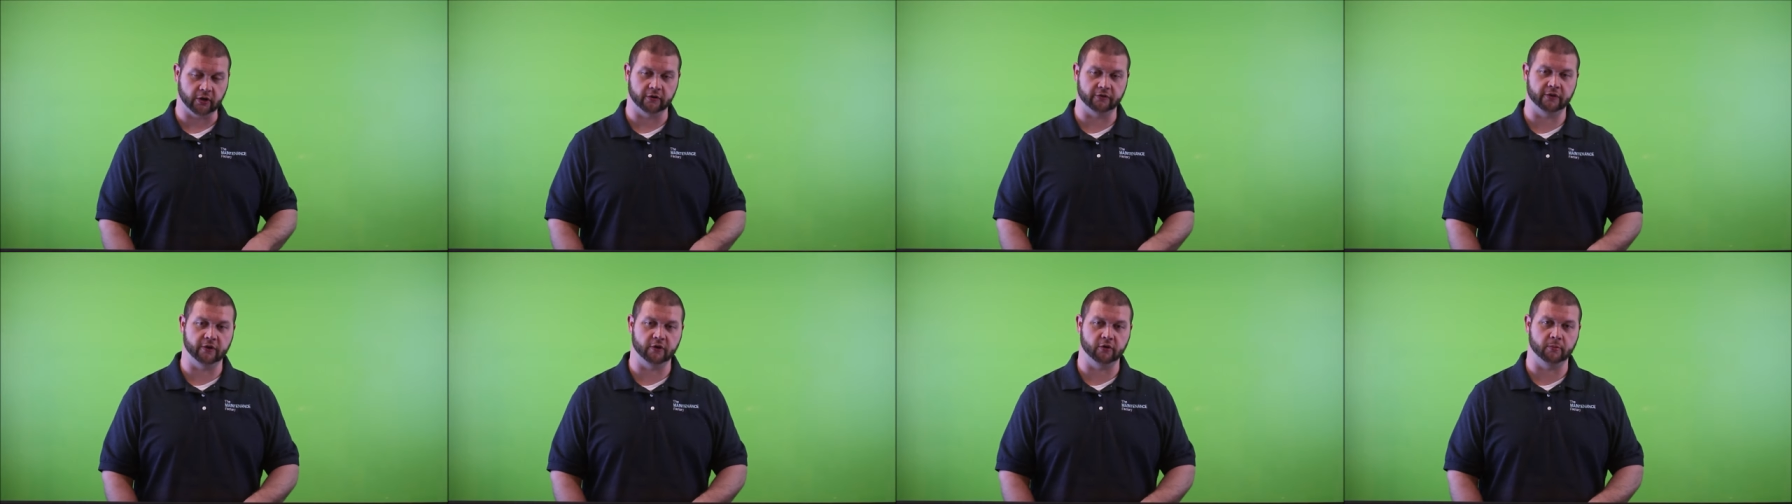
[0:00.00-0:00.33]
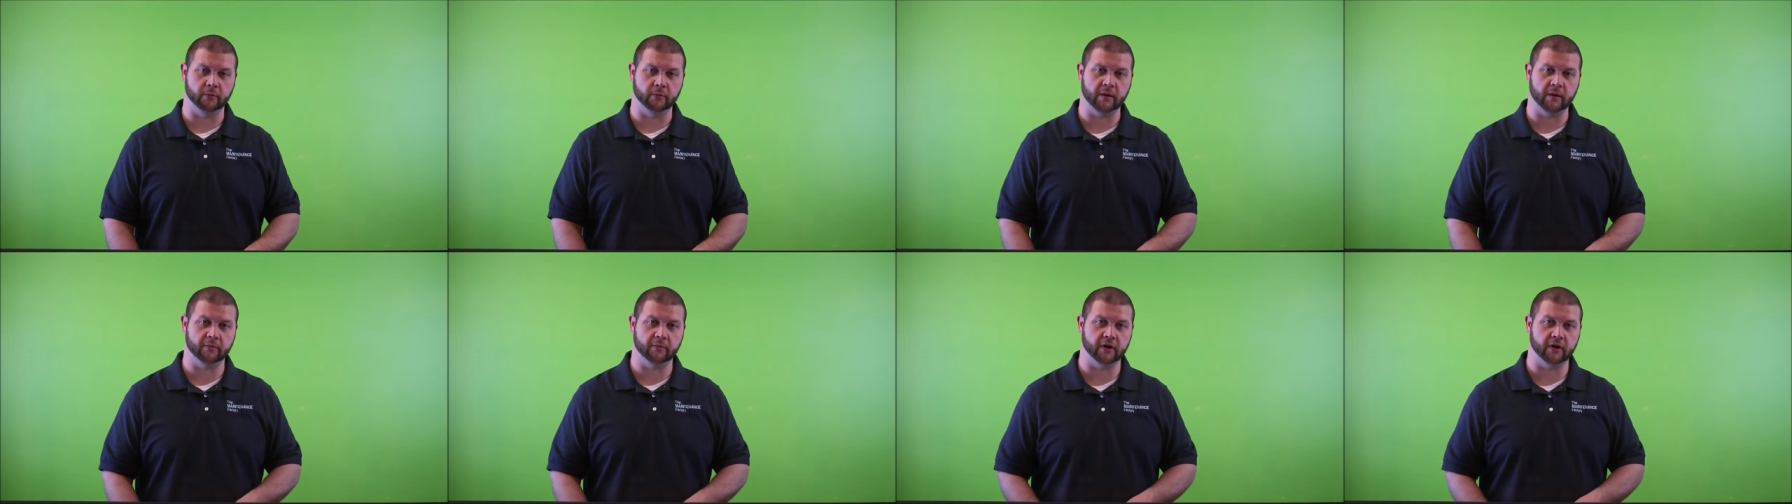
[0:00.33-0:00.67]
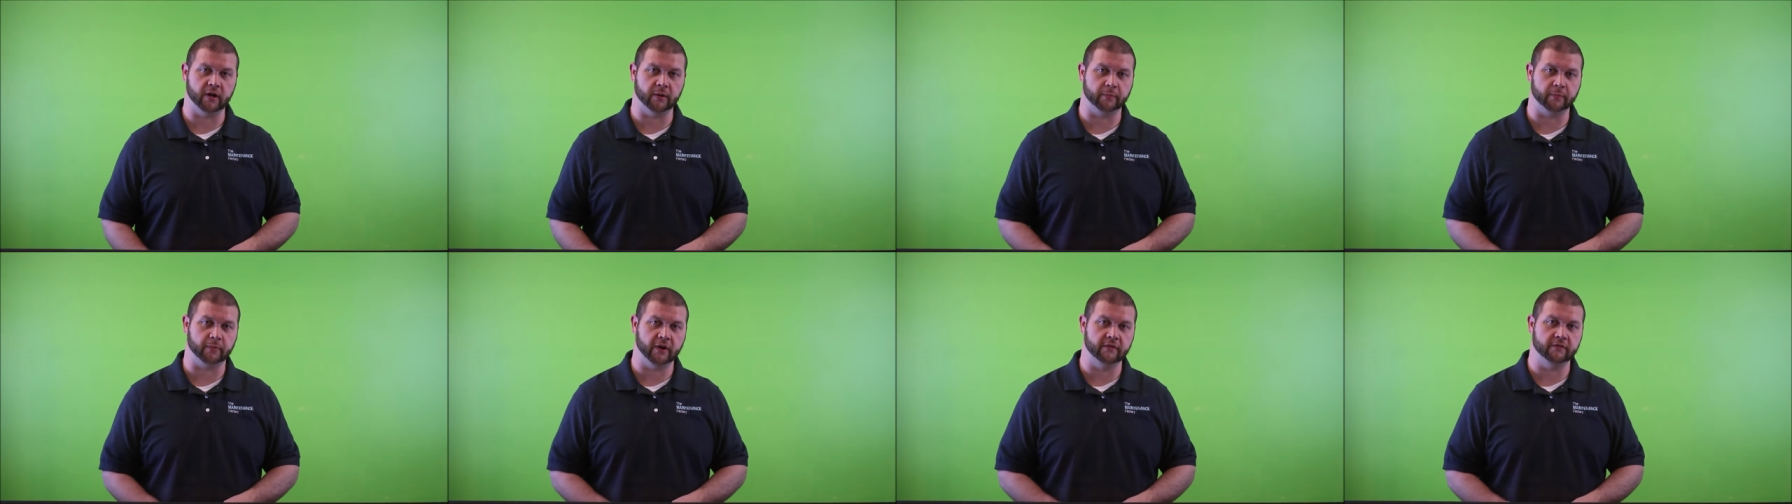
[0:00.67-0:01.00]
if you remember
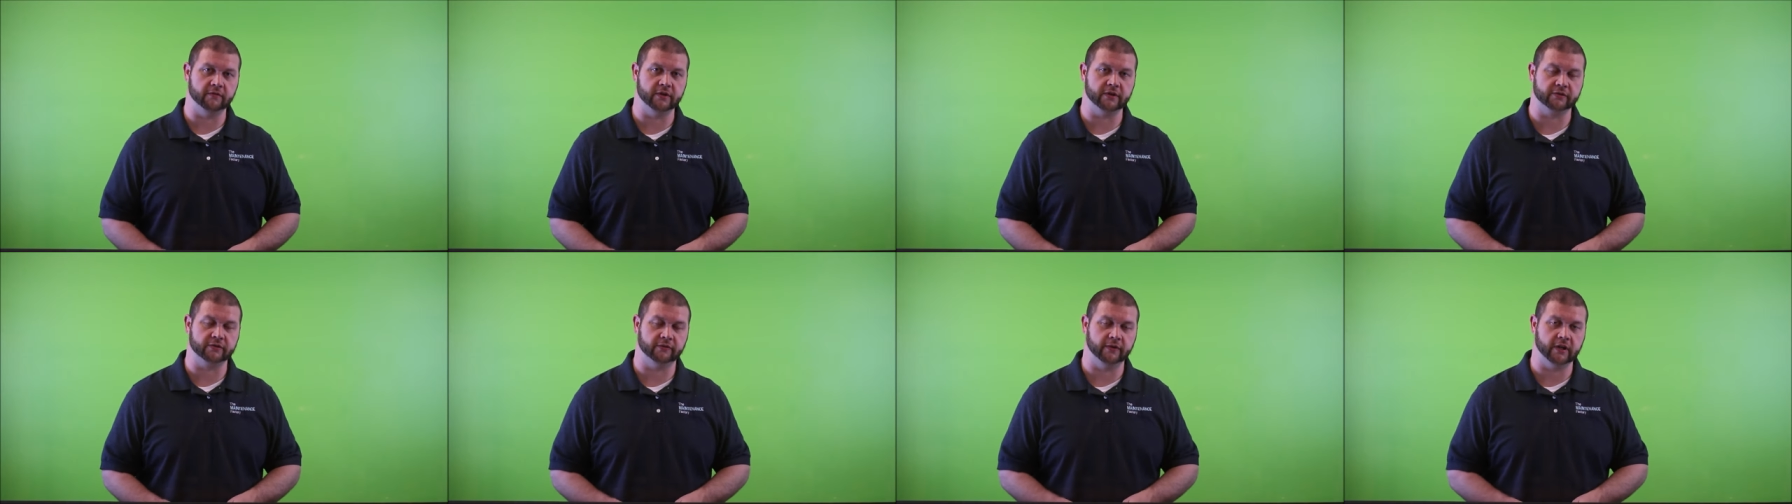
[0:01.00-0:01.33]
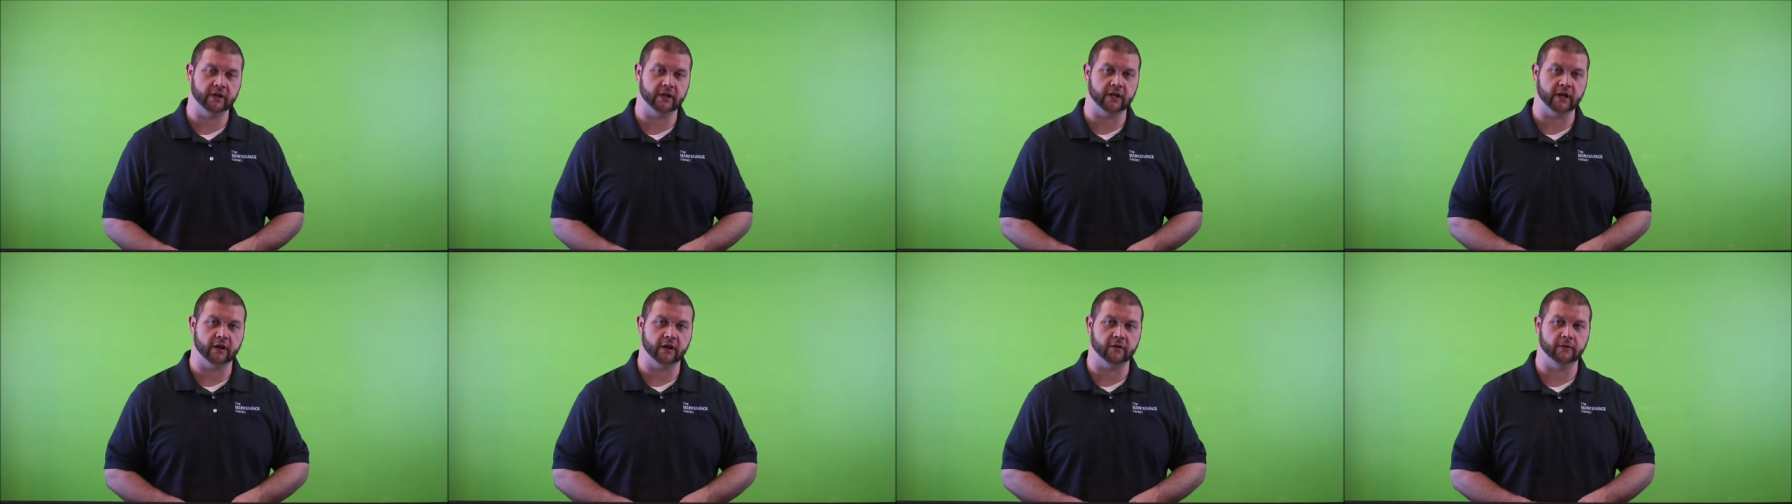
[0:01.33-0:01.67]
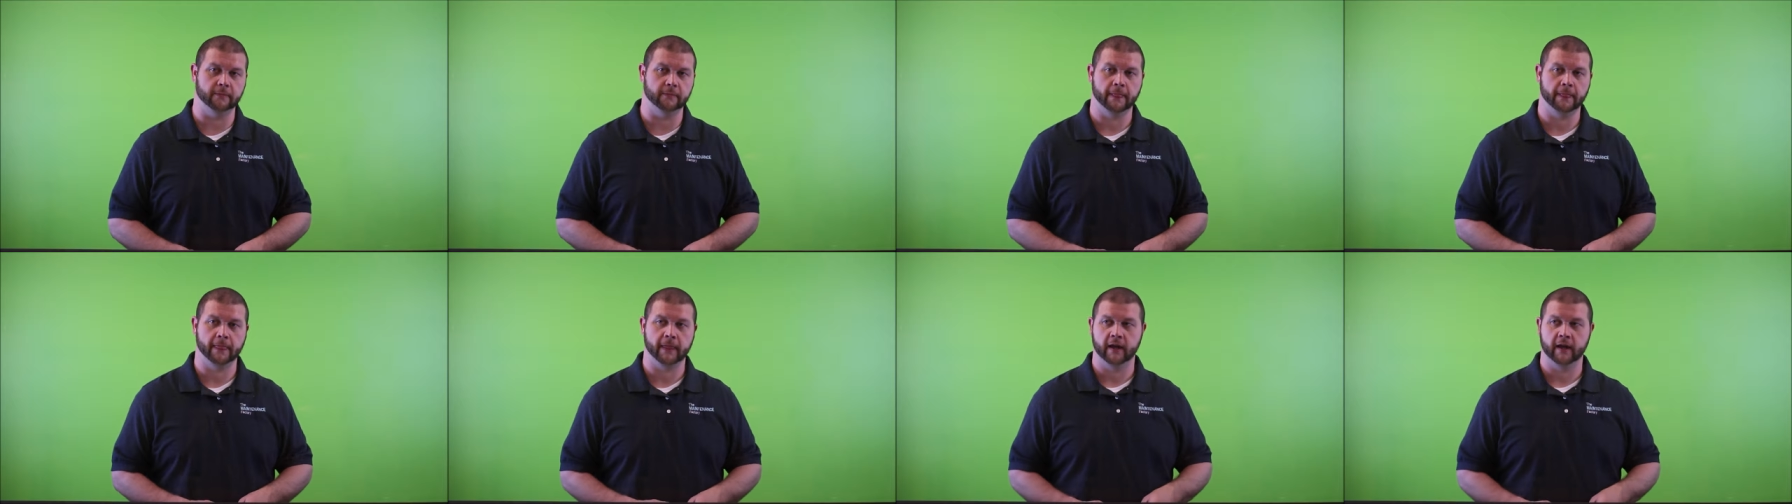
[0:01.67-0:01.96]
in a previous video,